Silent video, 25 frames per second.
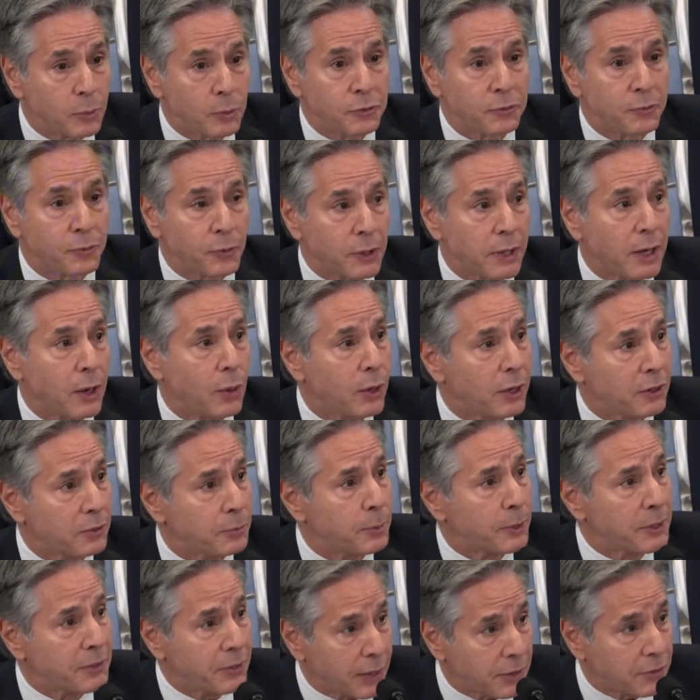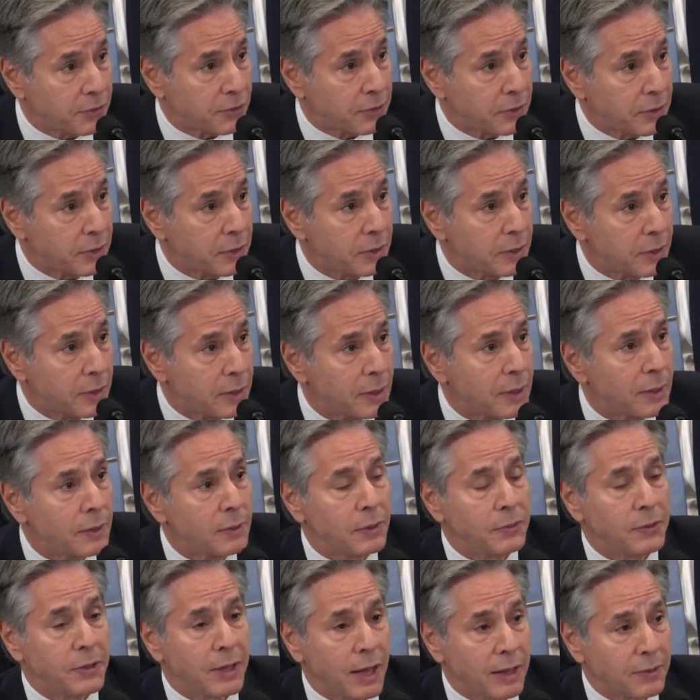It was fully our expectation
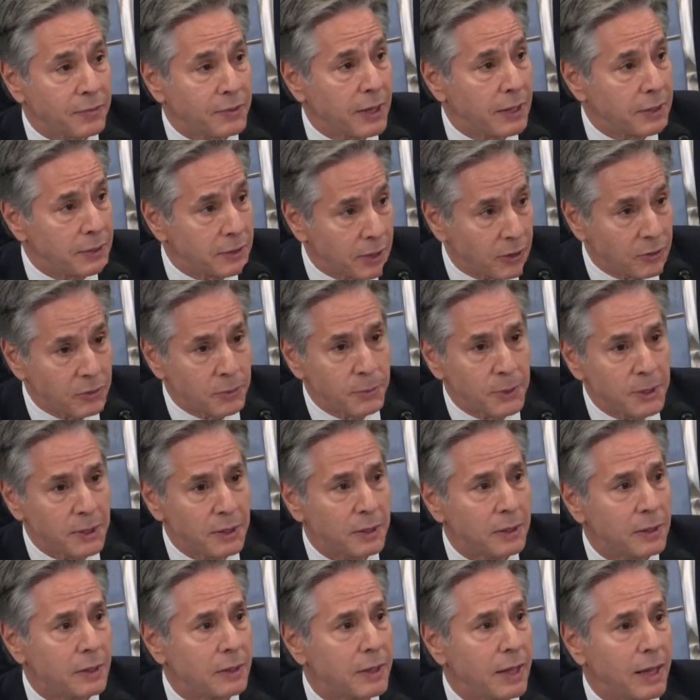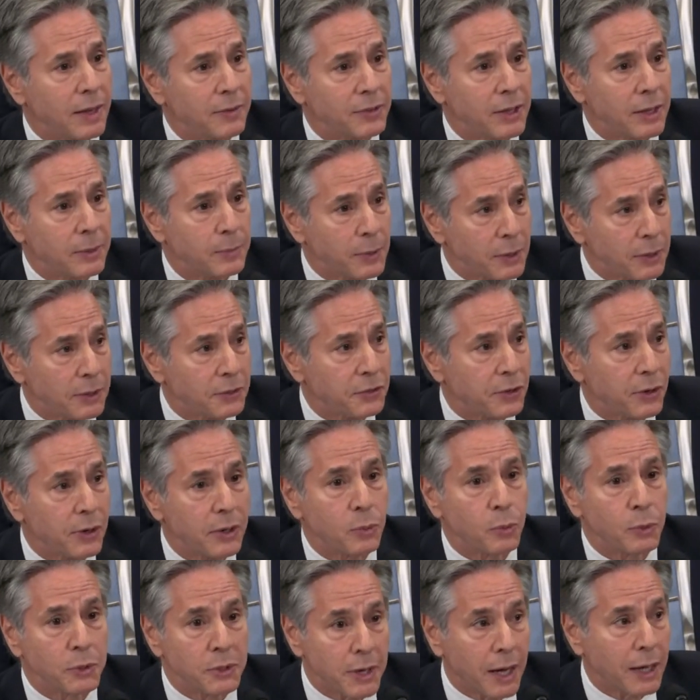that the Afghan government and the Afghan
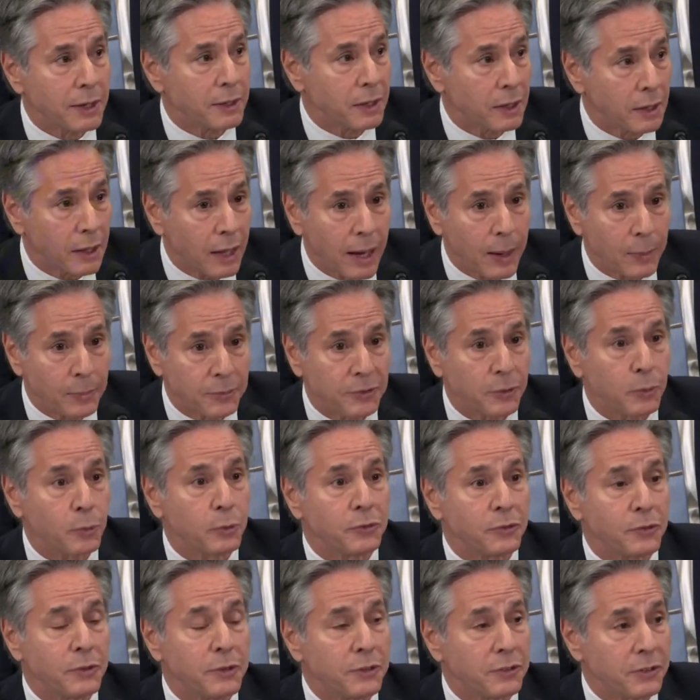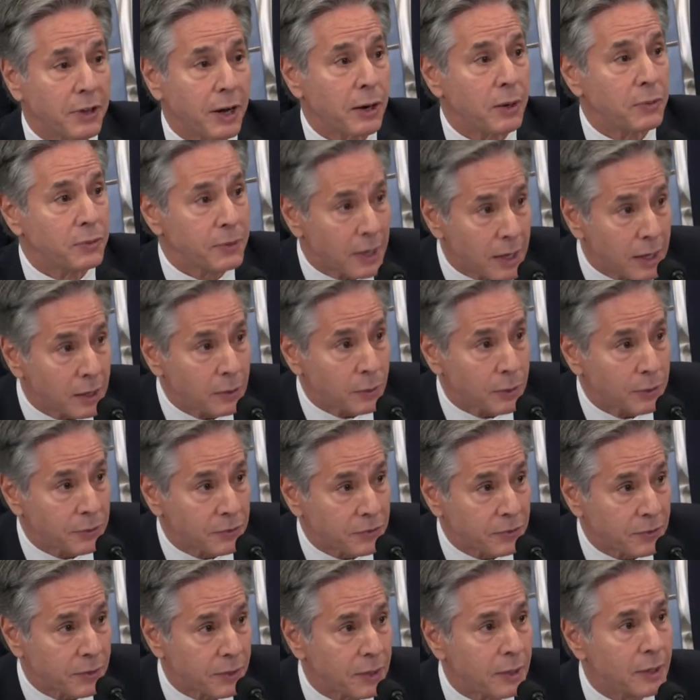military would not collapse. It was the desire of
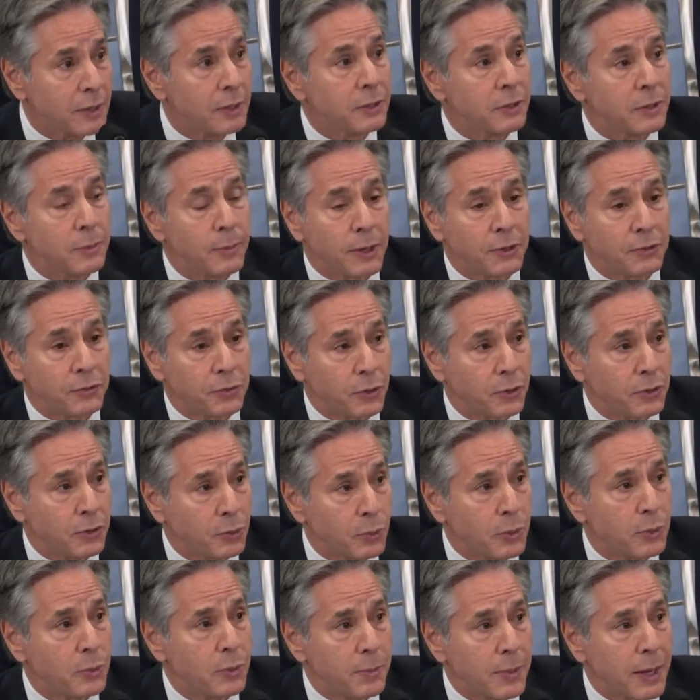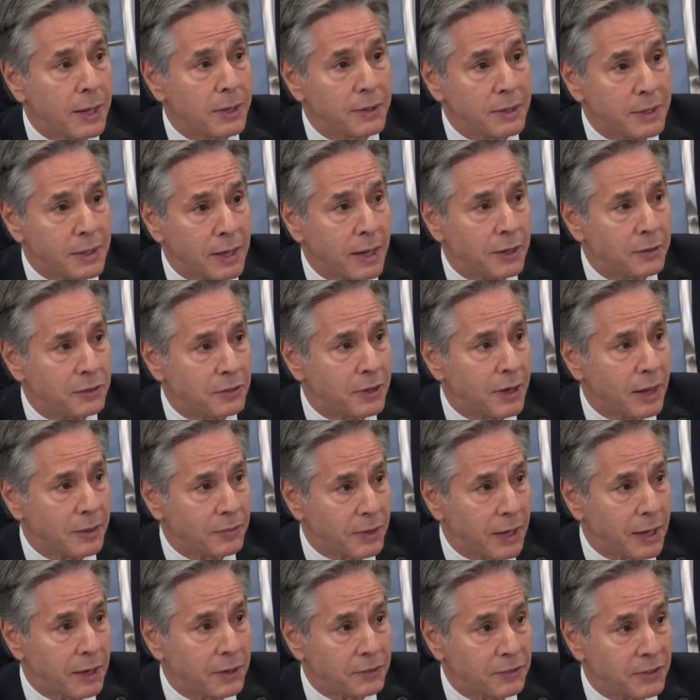Congress to make sure that we remained engaged in
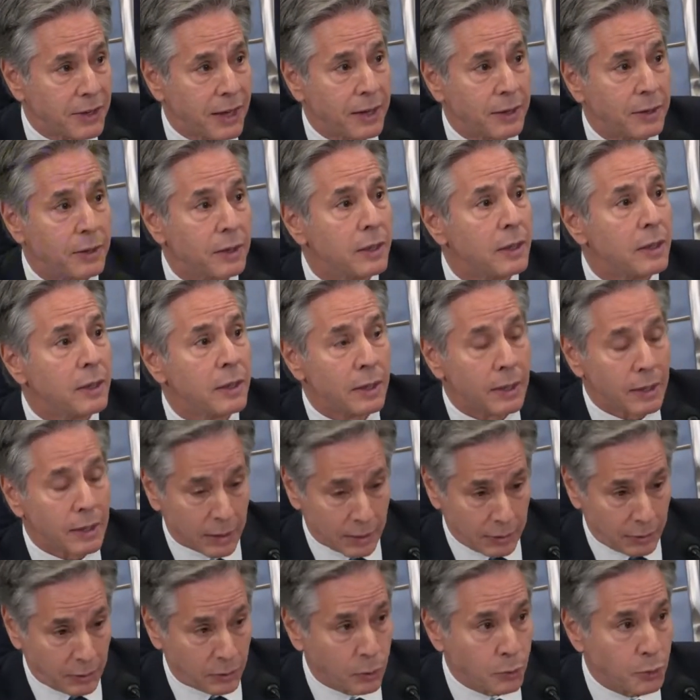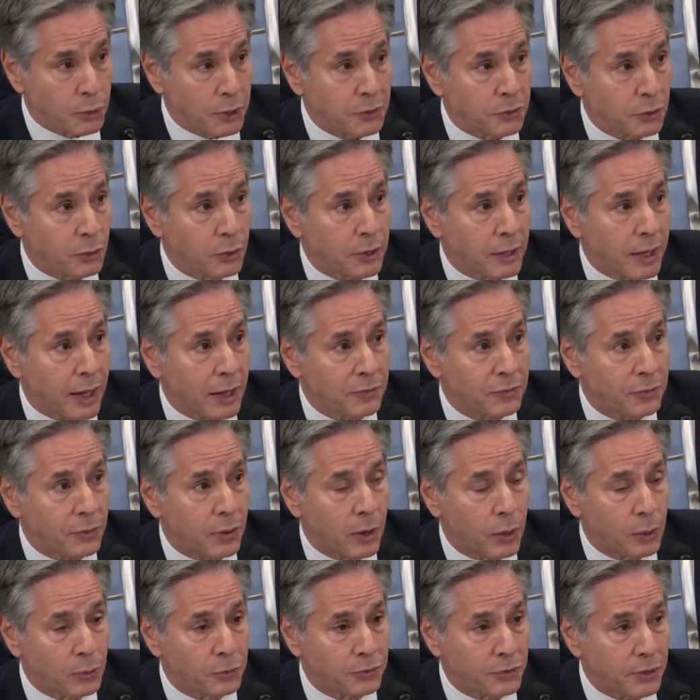Afghanistan, including to look out
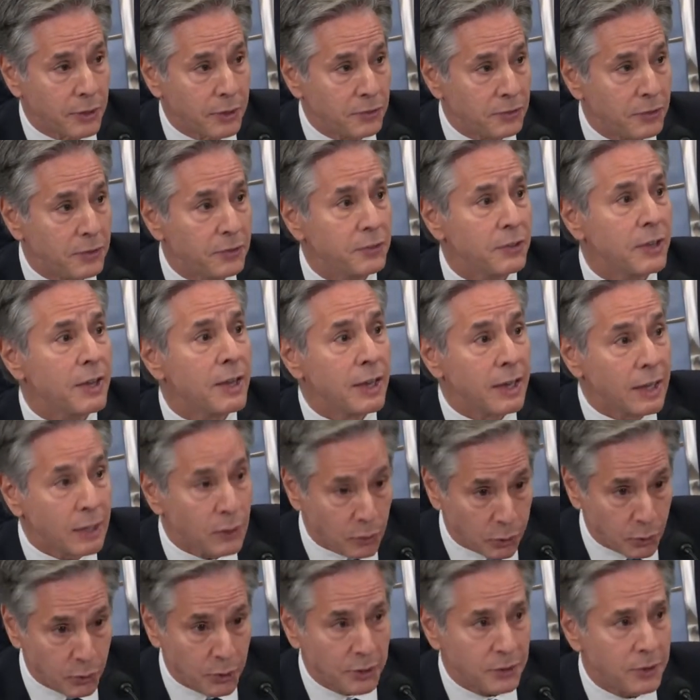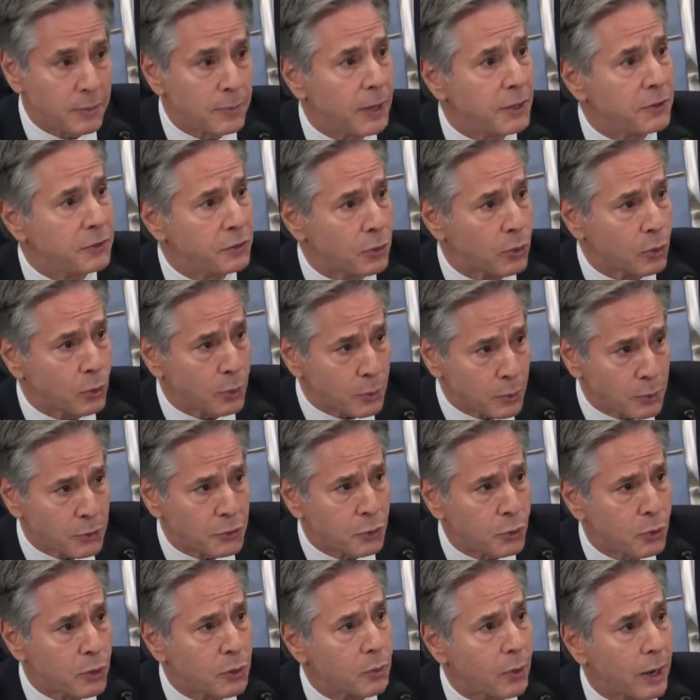for our own citizens, including to make sure we
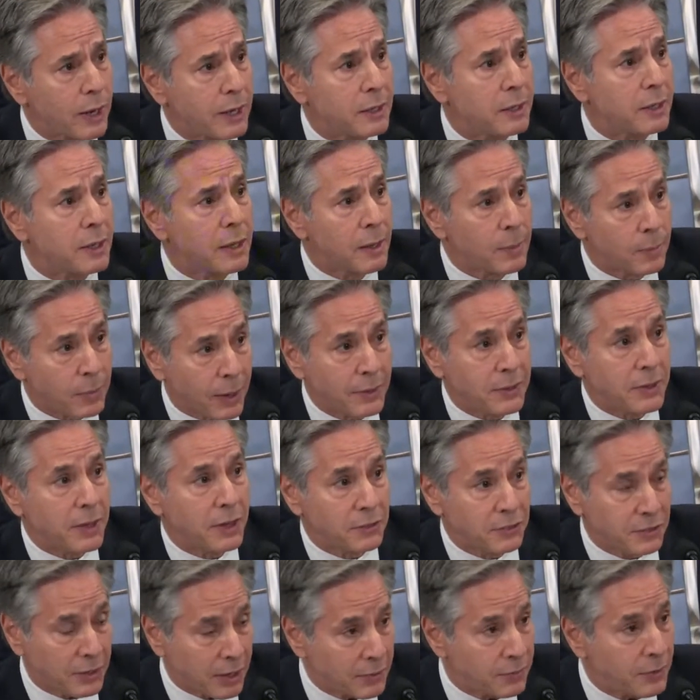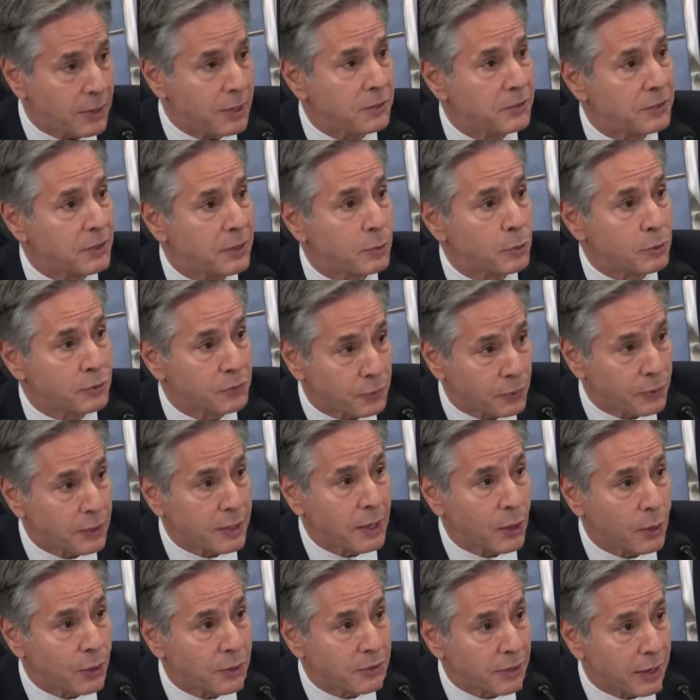were doing right by the SIVs. And it was
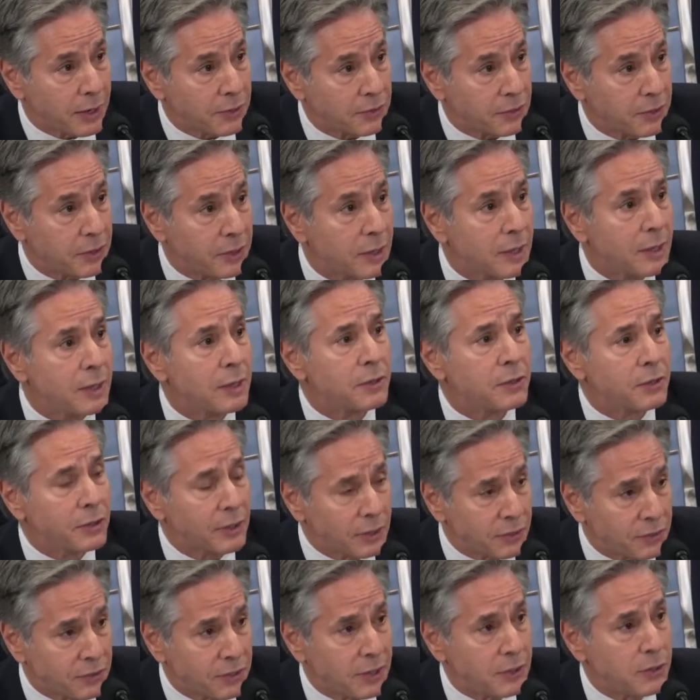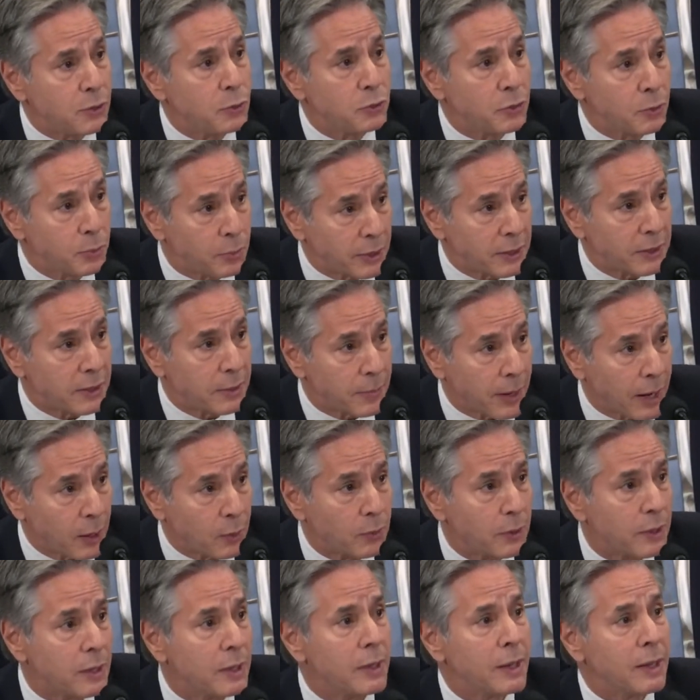fully our intention to continue to bring them
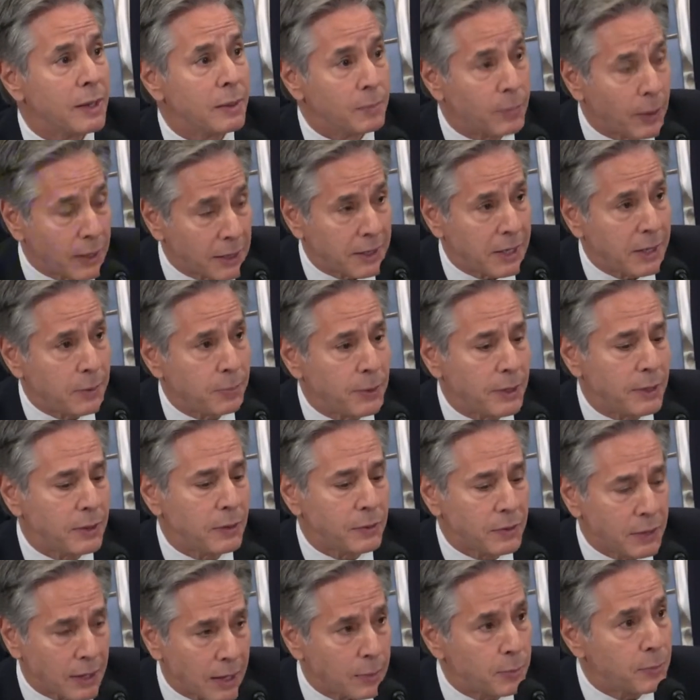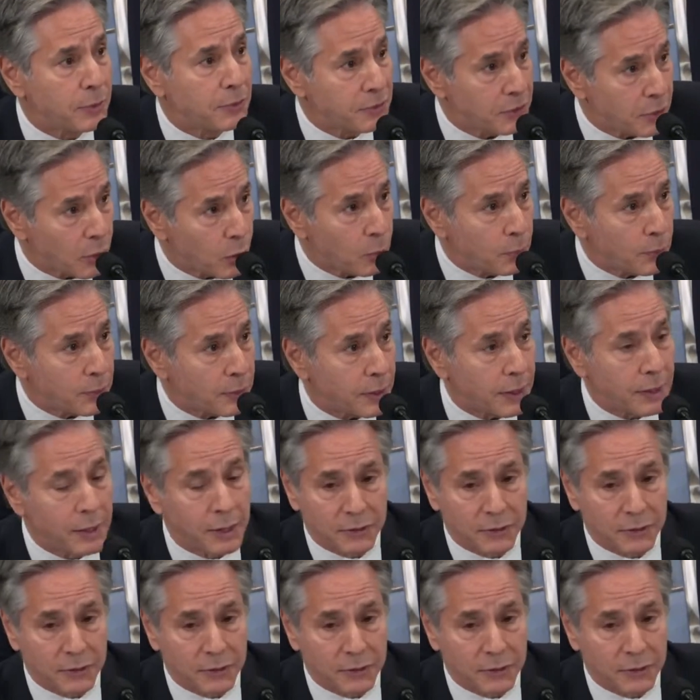out by keeping the embassy open.